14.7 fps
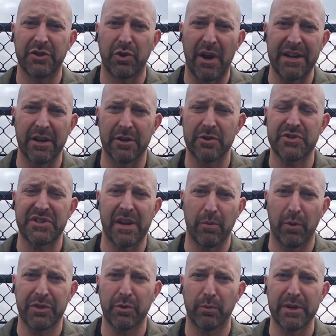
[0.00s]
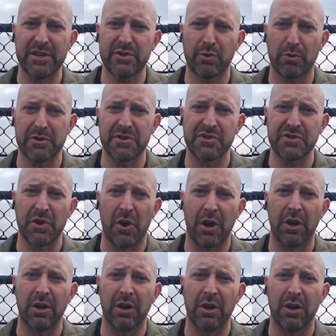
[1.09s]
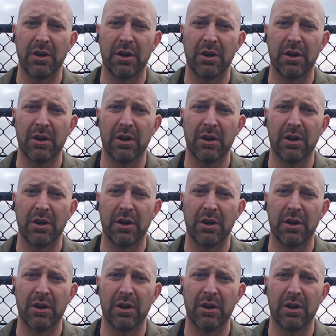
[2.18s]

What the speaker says: trying to understand what the resources are